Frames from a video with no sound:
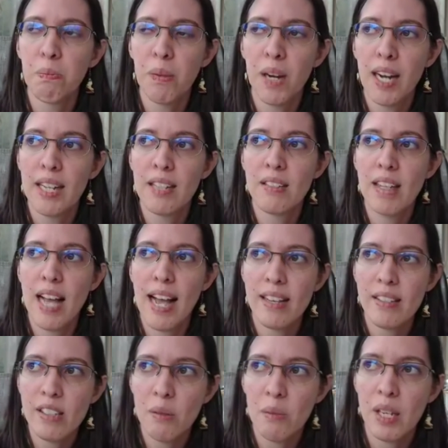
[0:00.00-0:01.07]
clients
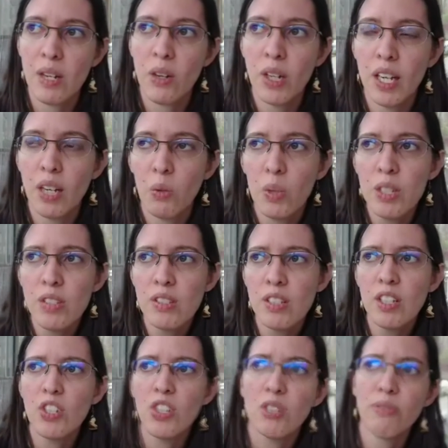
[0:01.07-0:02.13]
ask me, okay, what's
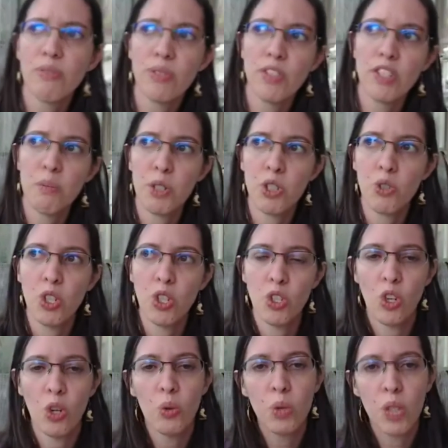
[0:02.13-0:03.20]
the difference between
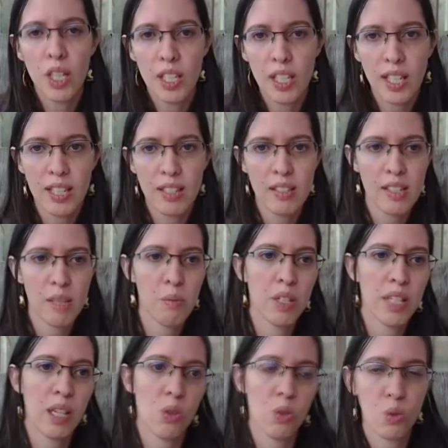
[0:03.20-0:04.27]
your work and
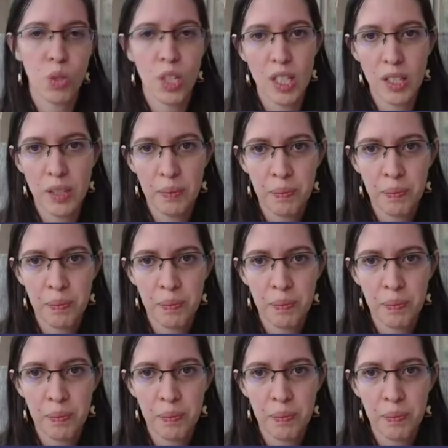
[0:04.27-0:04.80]
someone else's work?